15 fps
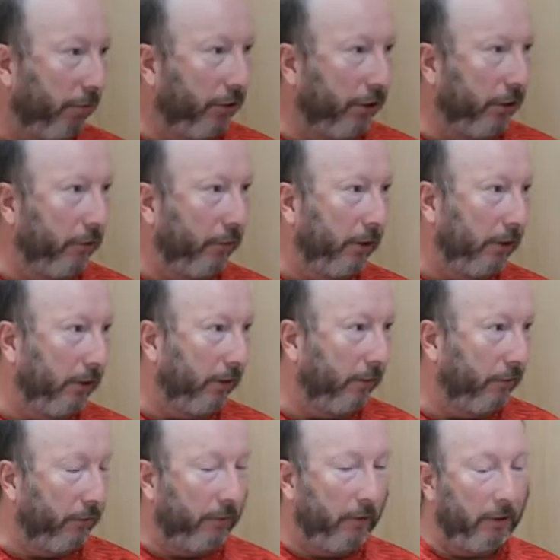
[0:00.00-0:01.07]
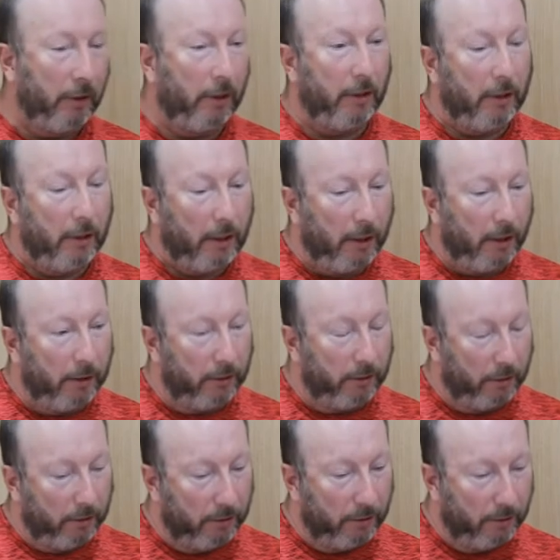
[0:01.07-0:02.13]
to resolve itself?
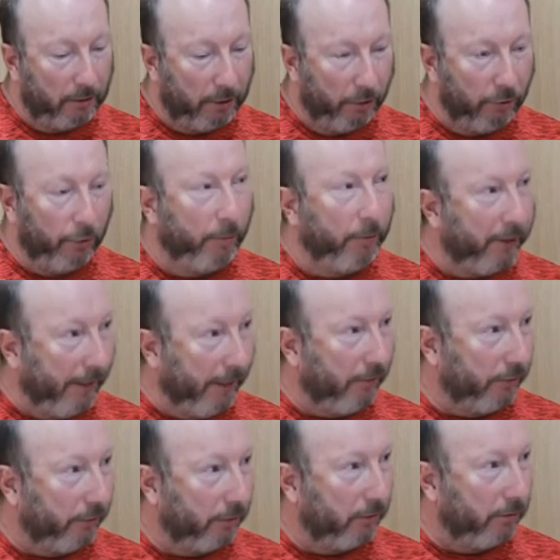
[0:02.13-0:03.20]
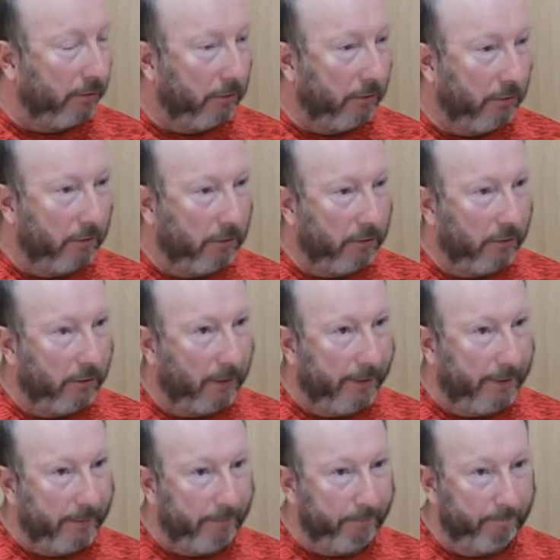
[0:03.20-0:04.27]
And nobody ever
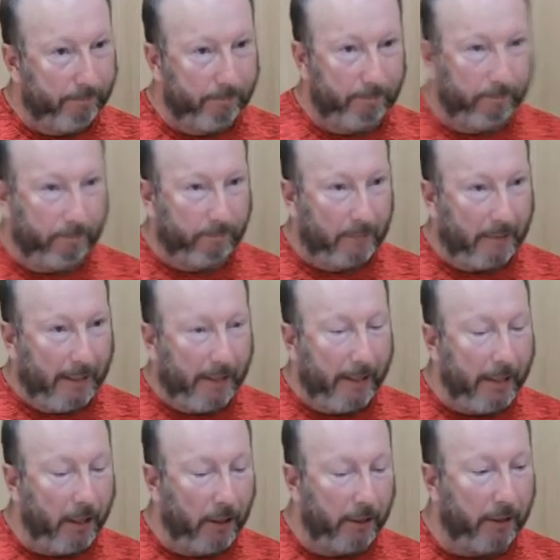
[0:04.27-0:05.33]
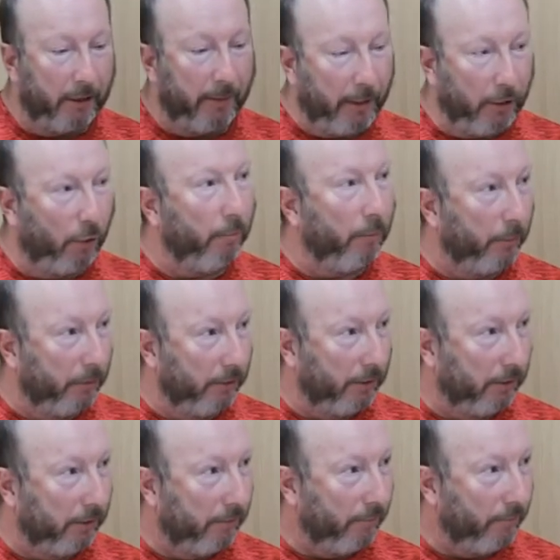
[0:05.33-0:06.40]
had any ideas about
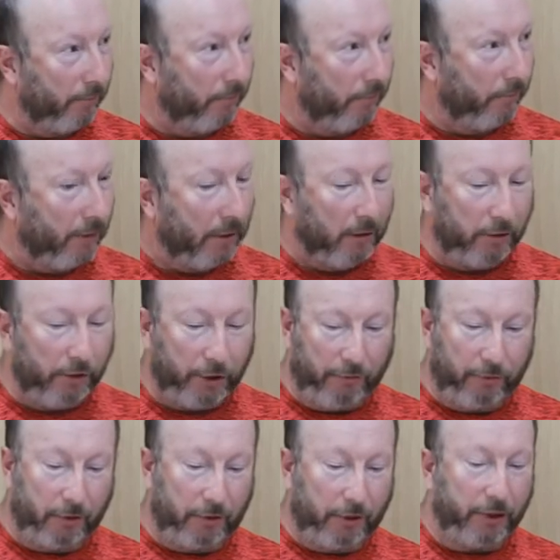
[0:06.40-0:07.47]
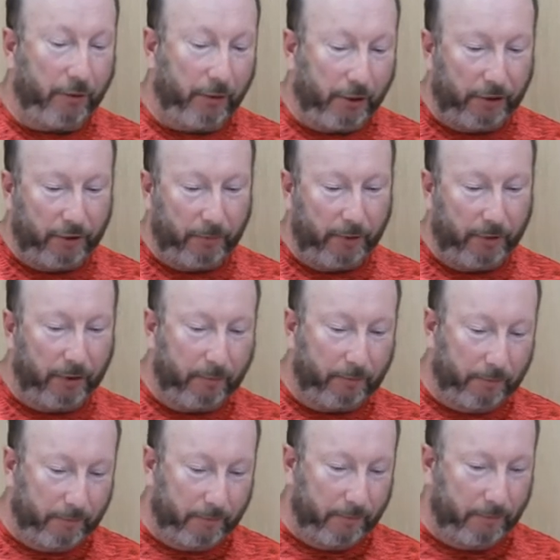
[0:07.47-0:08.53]
compromise. So you've got a situation with
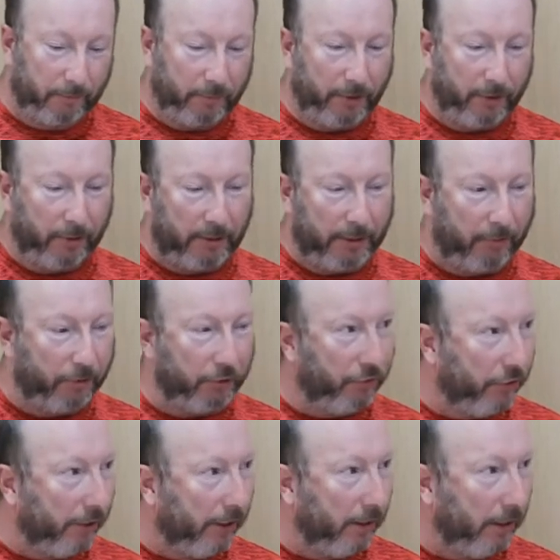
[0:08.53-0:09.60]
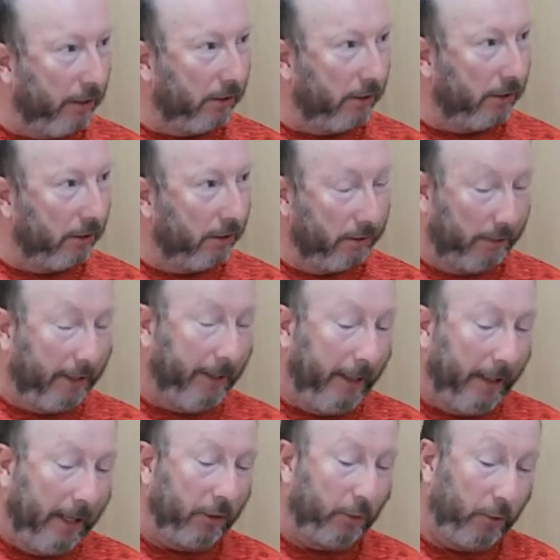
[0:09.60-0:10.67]
the territories around the outside,
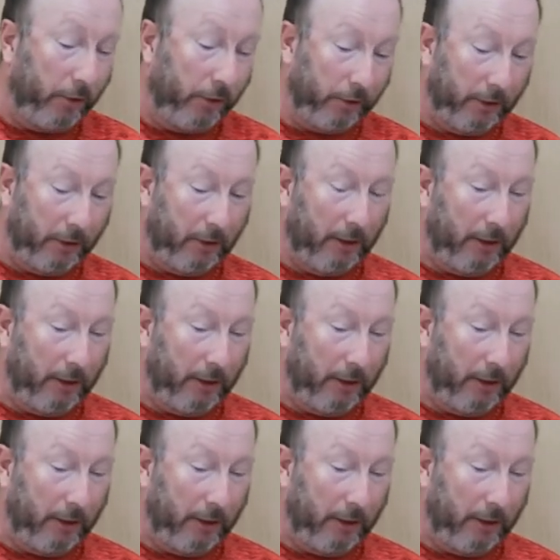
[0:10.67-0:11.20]
again, as was,